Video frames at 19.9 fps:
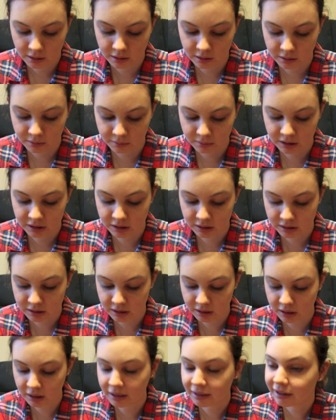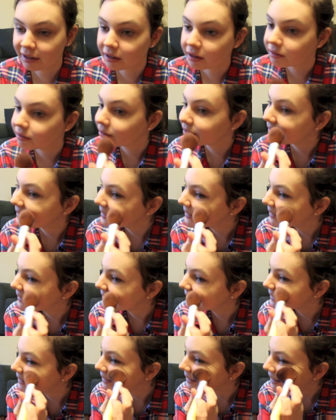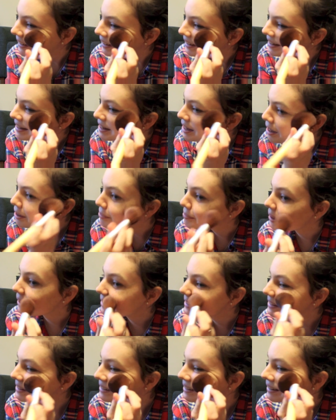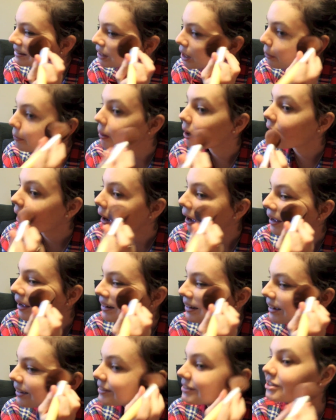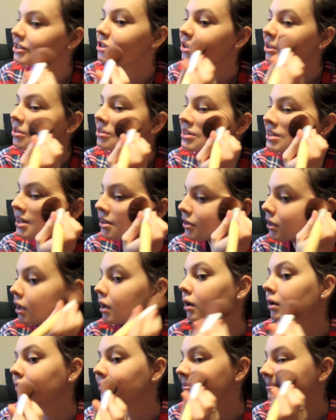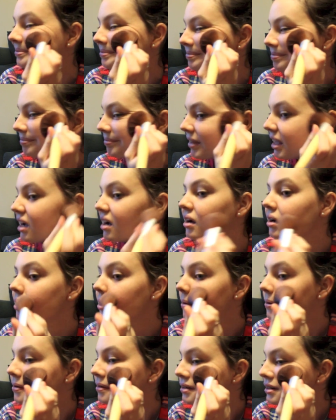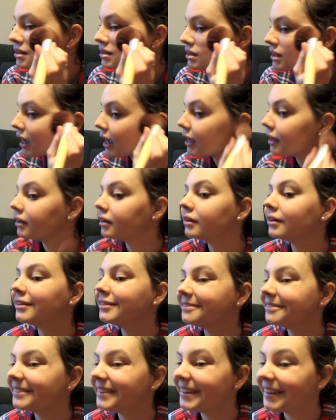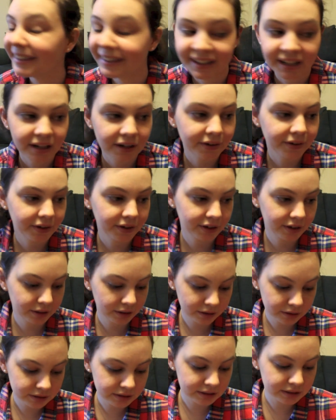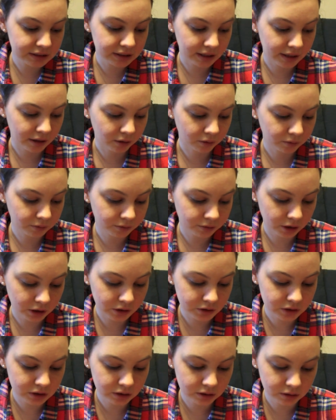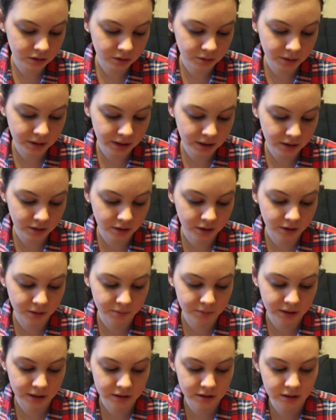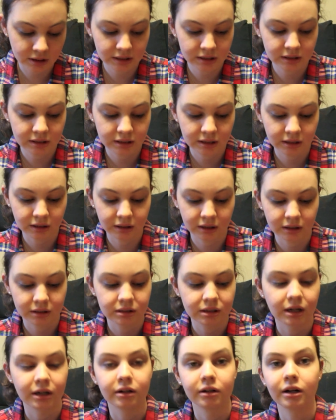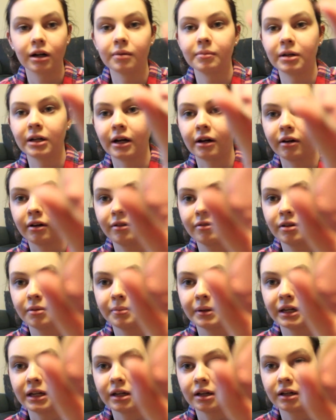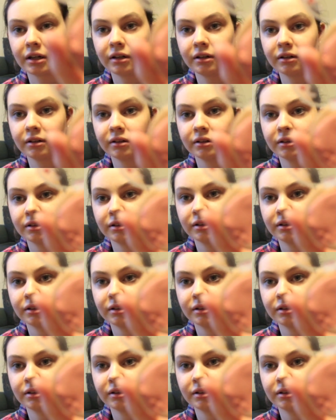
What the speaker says: on. It does get kind of messy in the pot as you use it though, which is kind of a downfall to it. As you can see, like, it's kind of coming out of the pan.